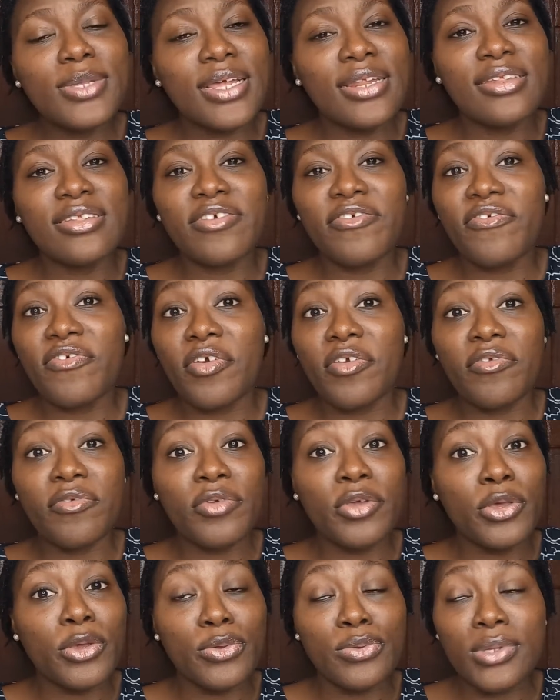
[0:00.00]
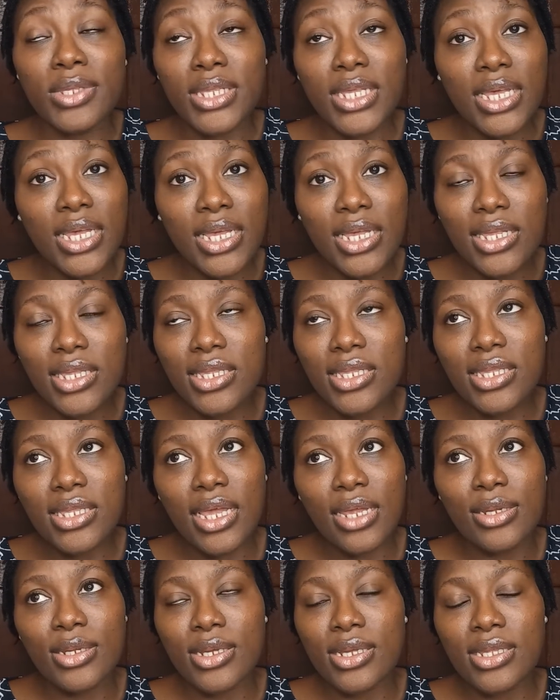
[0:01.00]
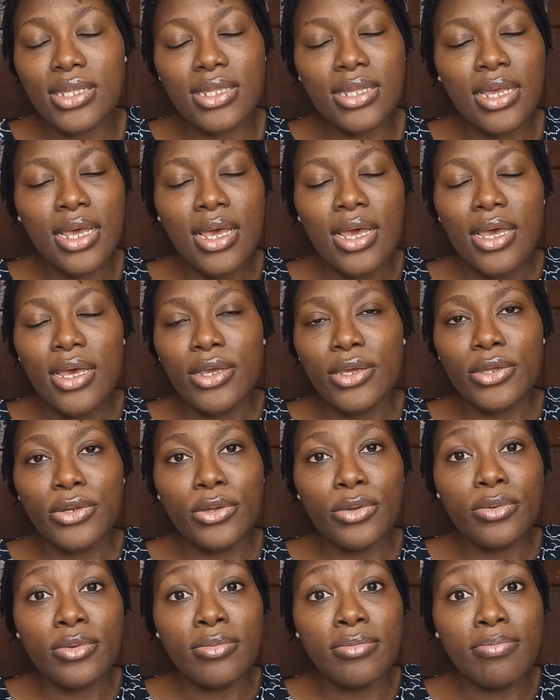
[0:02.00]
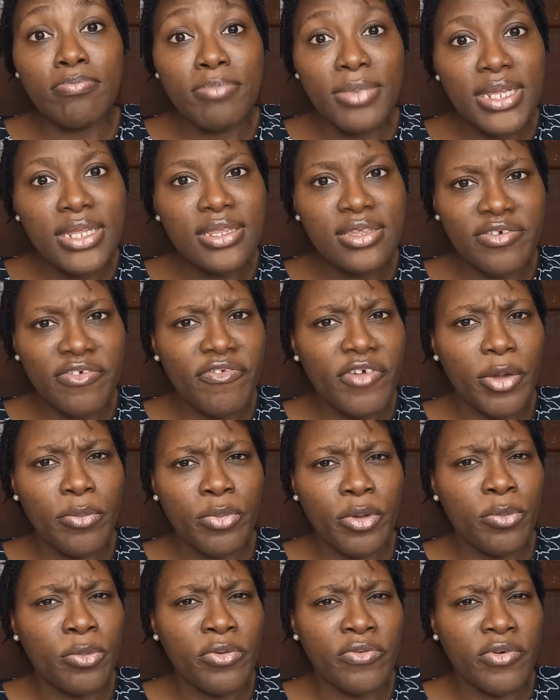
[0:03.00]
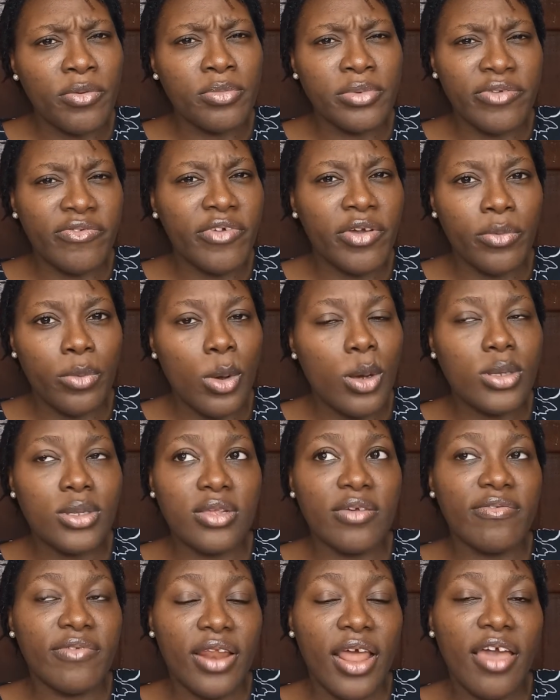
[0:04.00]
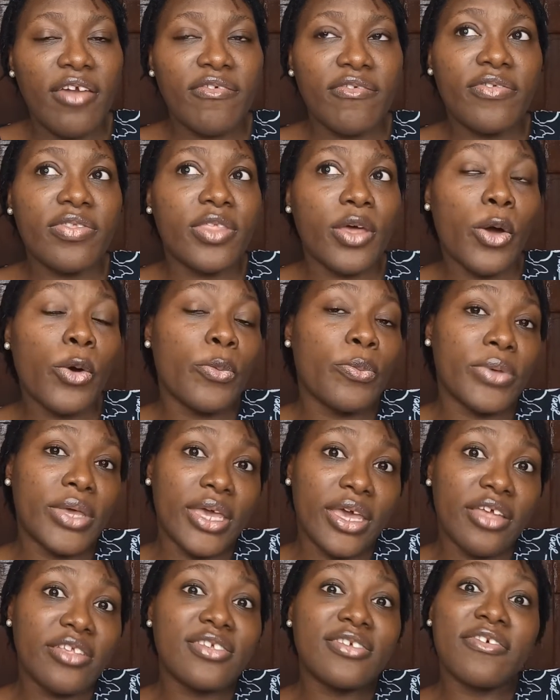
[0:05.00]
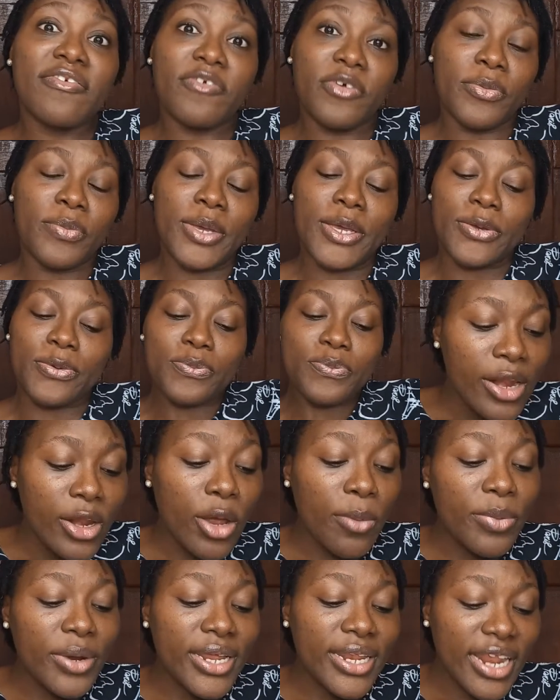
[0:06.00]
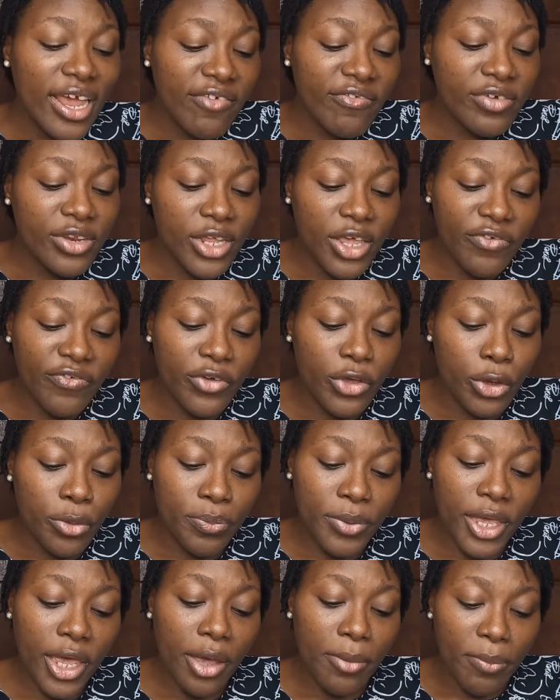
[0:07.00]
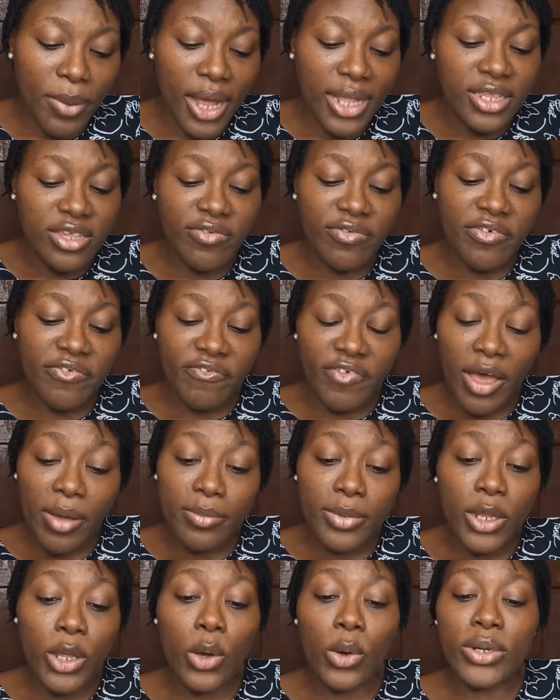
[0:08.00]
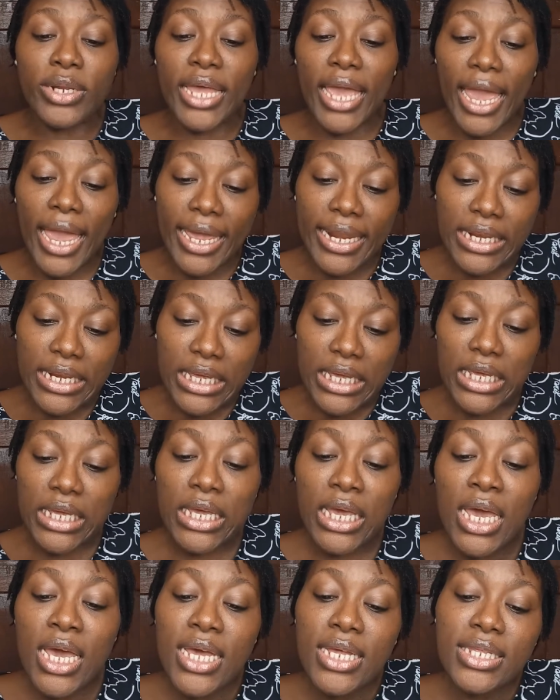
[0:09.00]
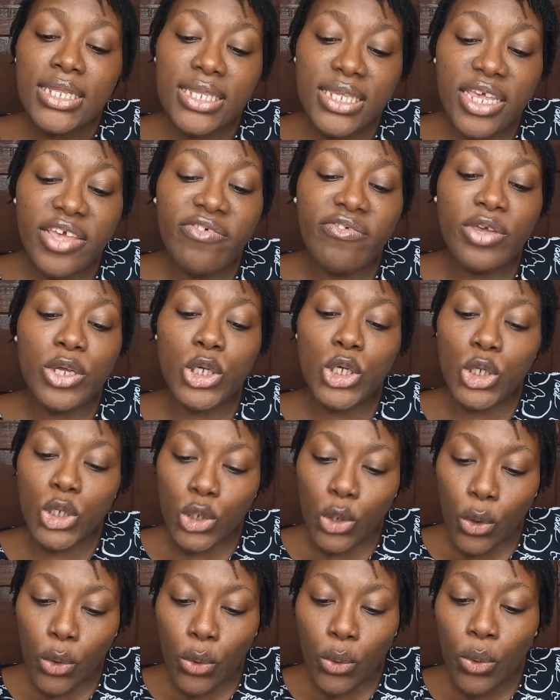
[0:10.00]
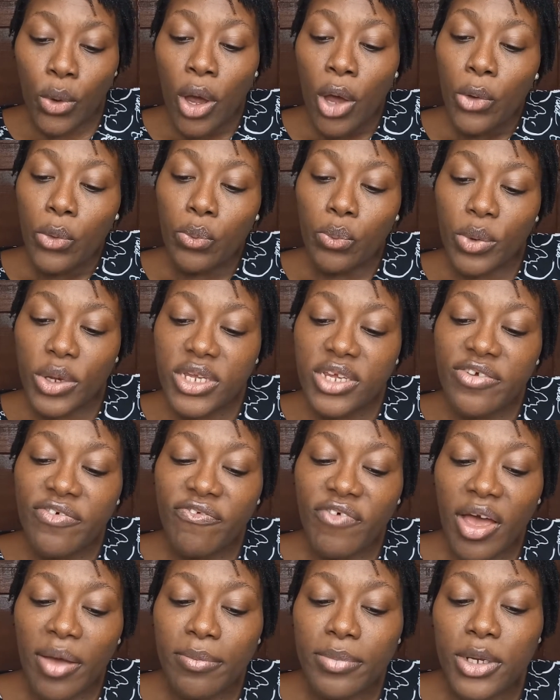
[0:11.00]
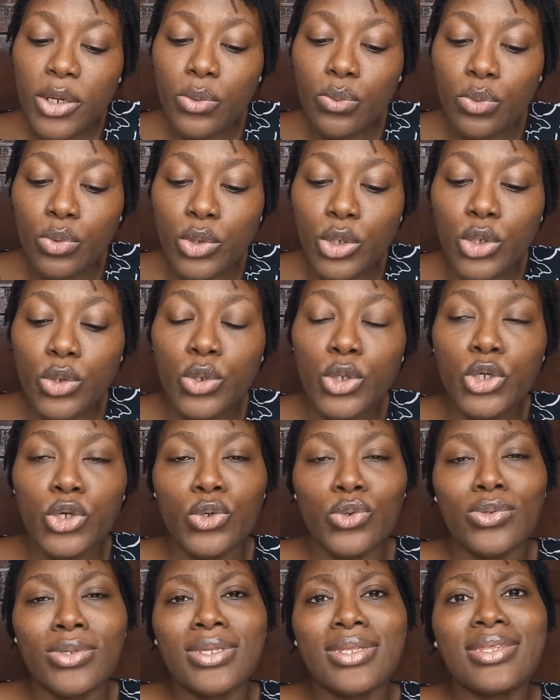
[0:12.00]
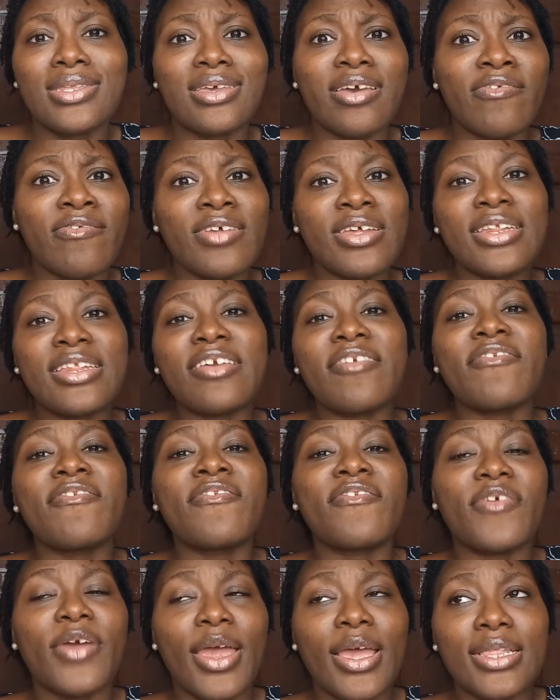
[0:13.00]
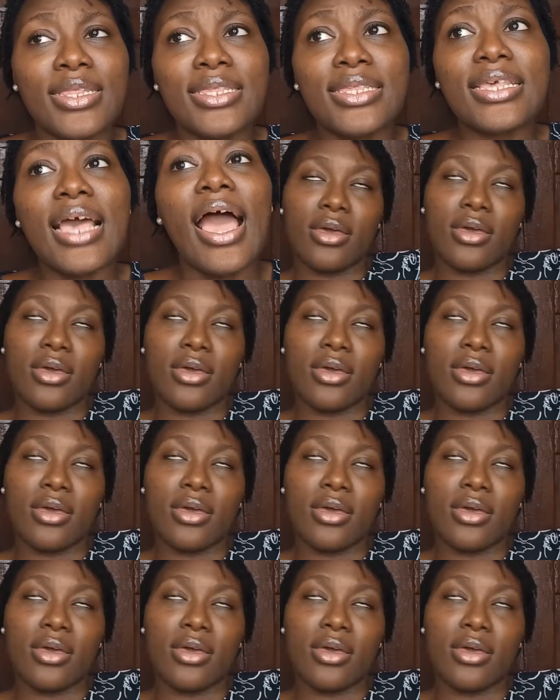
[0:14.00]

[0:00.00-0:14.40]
and different cuisines, and just meet different people from different walks of life. That would be it for me. Number 11, if you could be a part of a family on any TV show, which family would you choose? Definitely Friends.